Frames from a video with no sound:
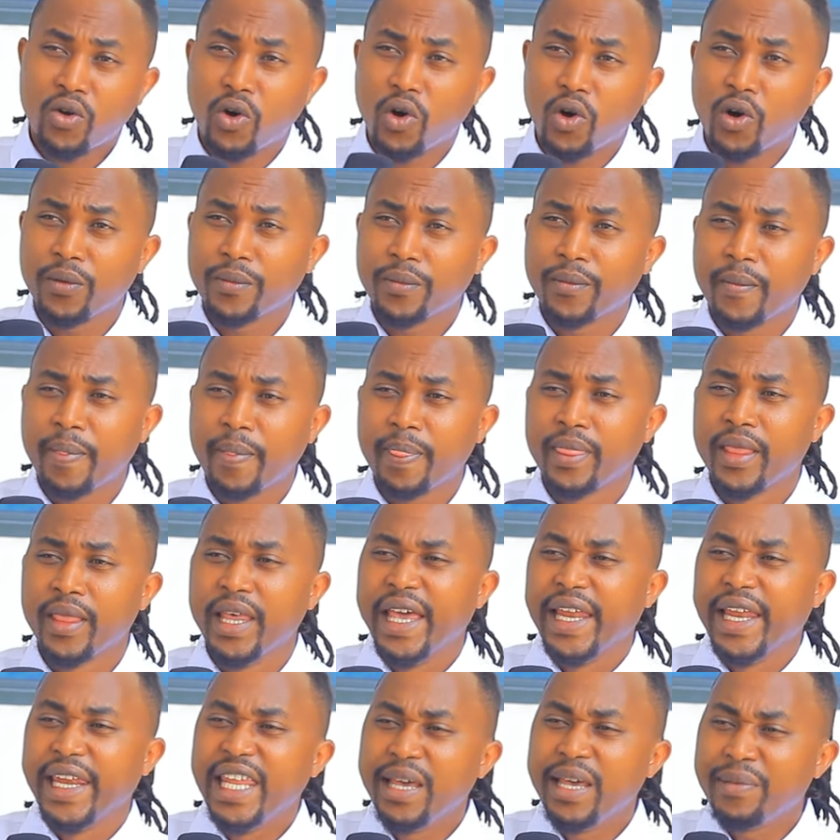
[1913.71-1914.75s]
ko
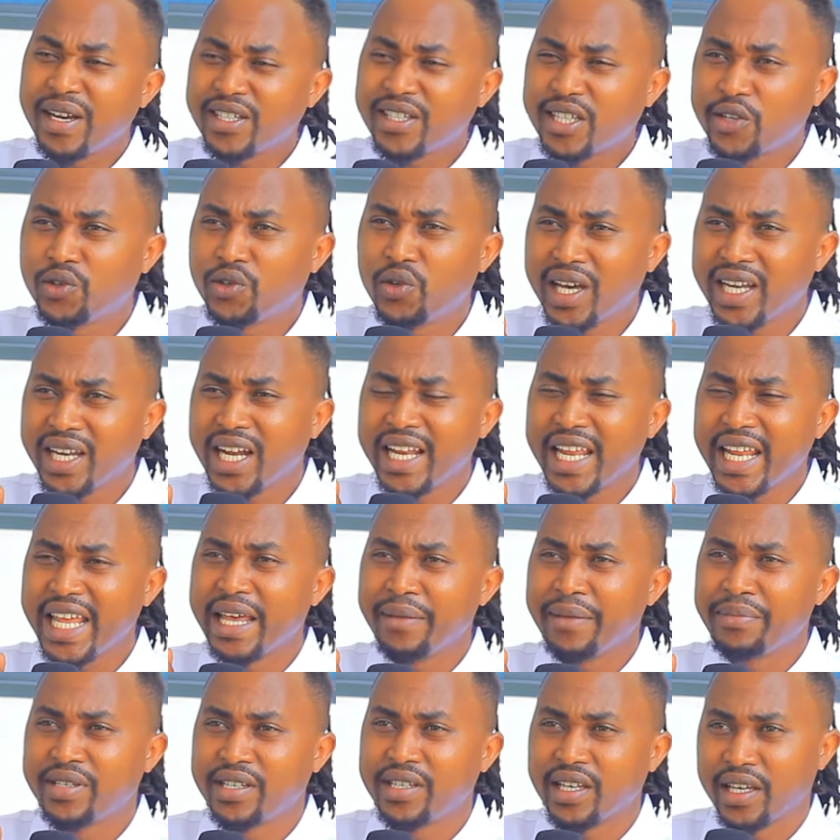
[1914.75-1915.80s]
niba jado
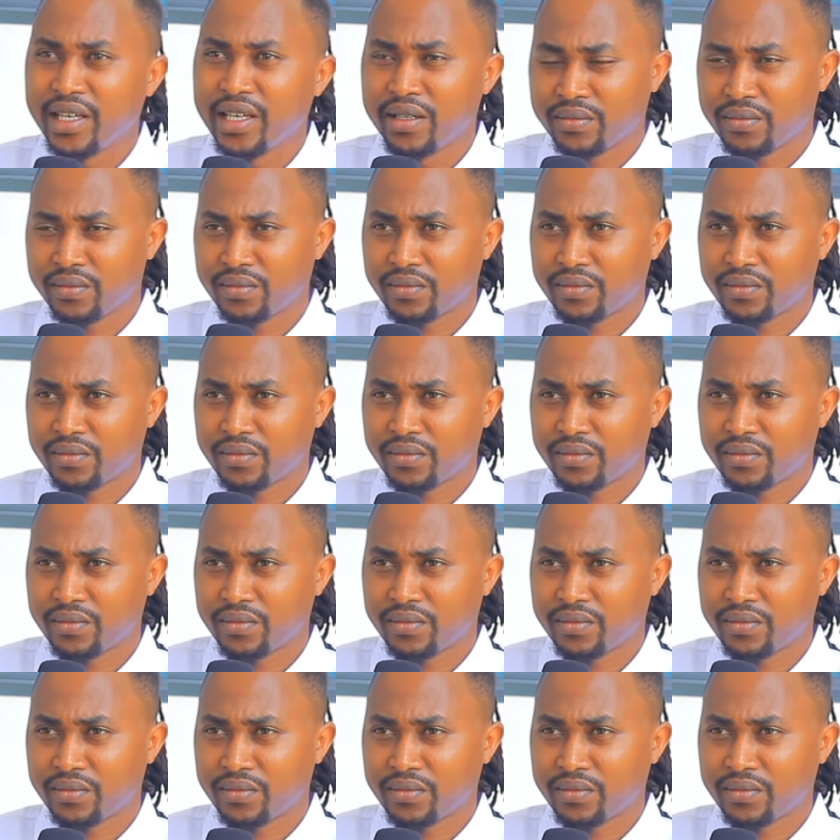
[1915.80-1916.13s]
yararebye